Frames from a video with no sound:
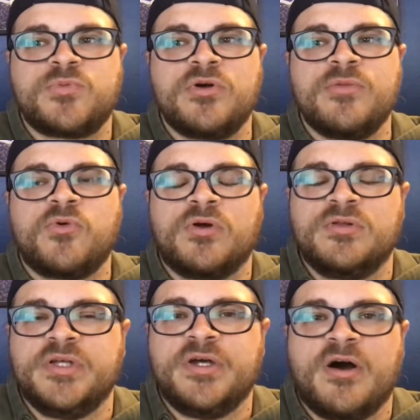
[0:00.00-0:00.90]
one of the more
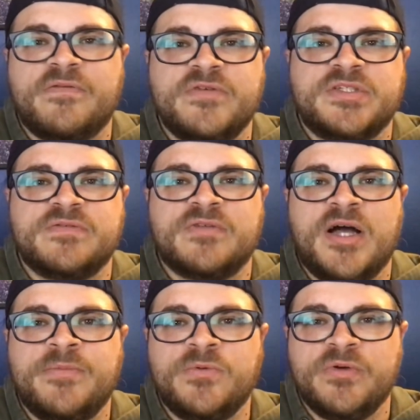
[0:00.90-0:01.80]
elite offensive
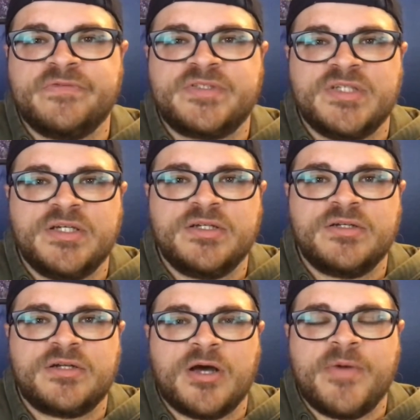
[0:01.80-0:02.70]
linemen we've
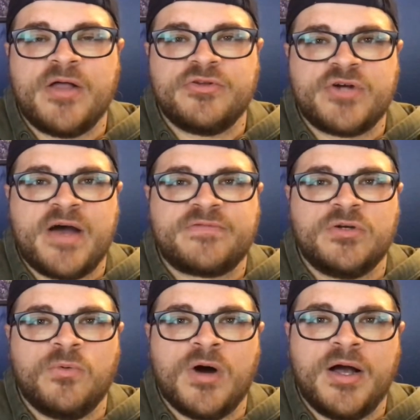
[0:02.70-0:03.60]
seen come out of the draft
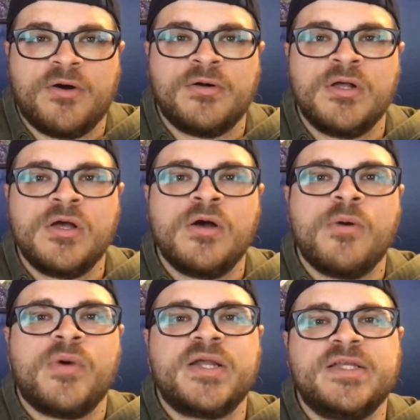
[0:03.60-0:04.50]
in a while.
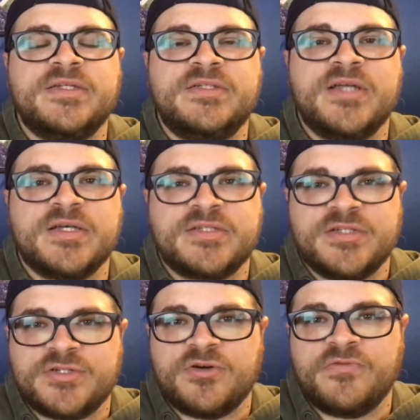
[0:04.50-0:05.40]
But he does
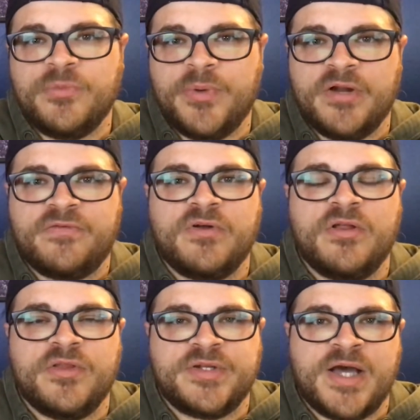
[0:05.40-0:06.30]
deserve the benefit
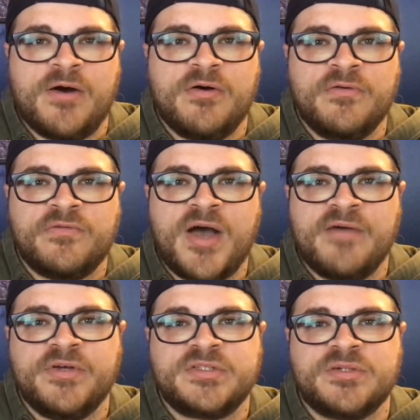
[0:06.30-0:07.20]
of the doubt of
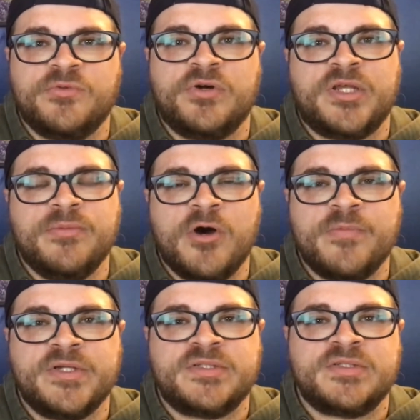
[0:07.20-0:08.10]
having some rookie
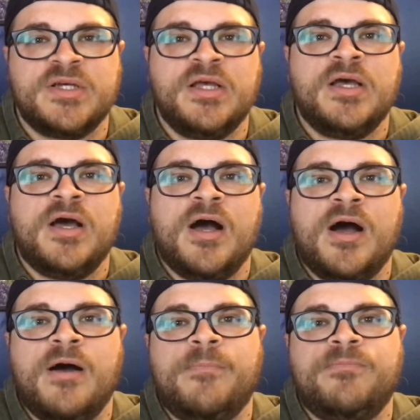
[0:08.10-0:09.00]
moments.
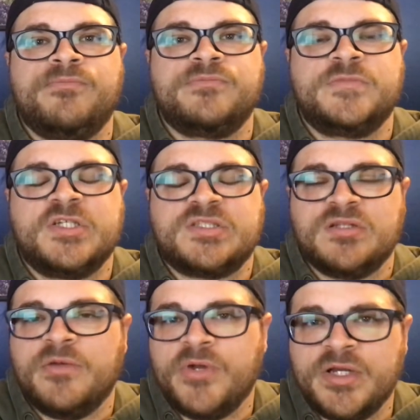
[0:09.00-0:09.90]
Just
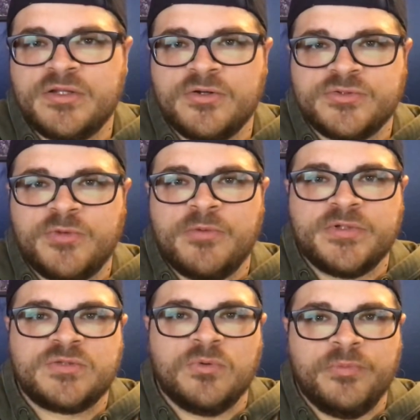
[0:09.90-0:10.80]
limiting those
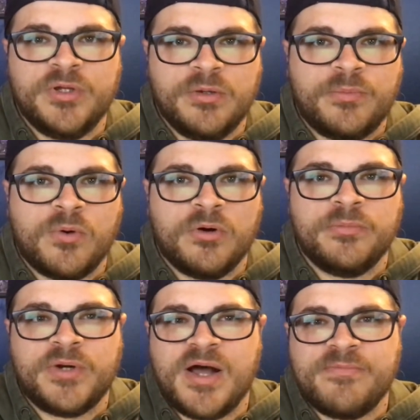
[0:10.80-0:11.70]
moments will be
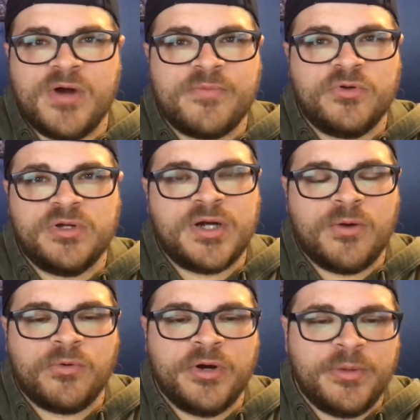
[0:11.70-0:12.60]
important. But I'm really
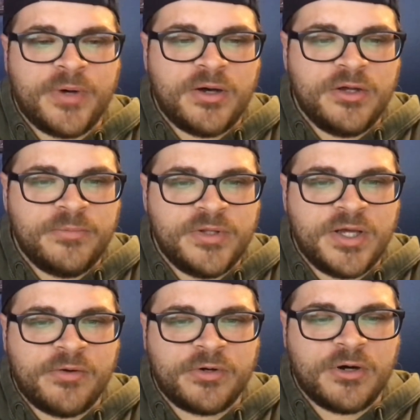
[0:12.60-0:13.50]
not worried about him in
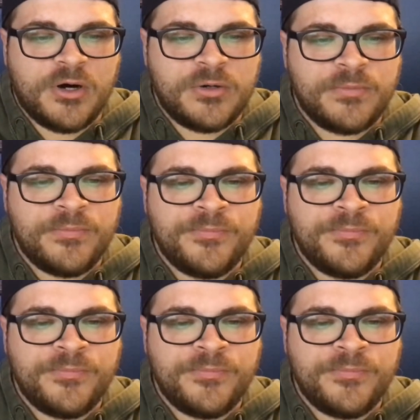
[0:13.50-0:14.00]
that regard.